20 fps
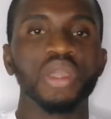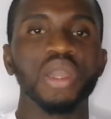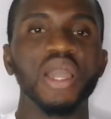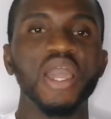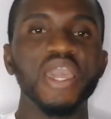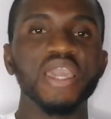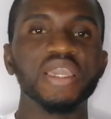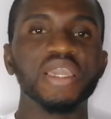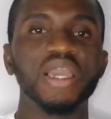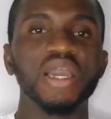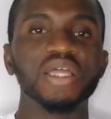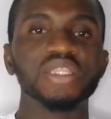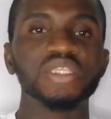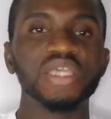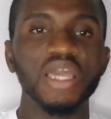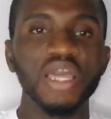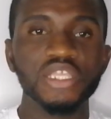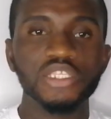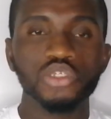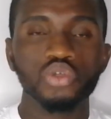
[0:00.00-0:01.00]
I can
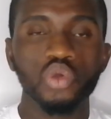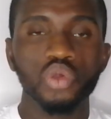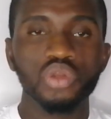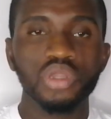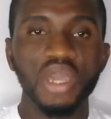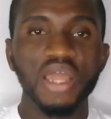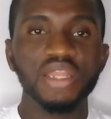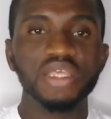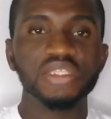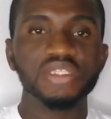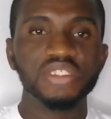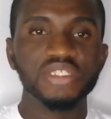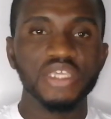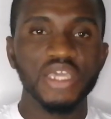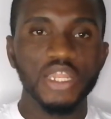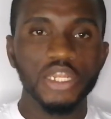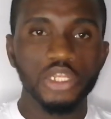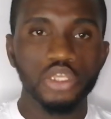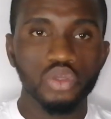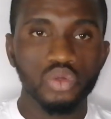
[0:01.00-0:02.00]
categorically
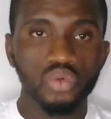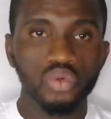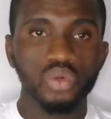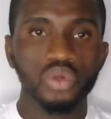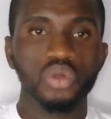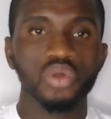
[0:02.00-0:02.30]
tell you,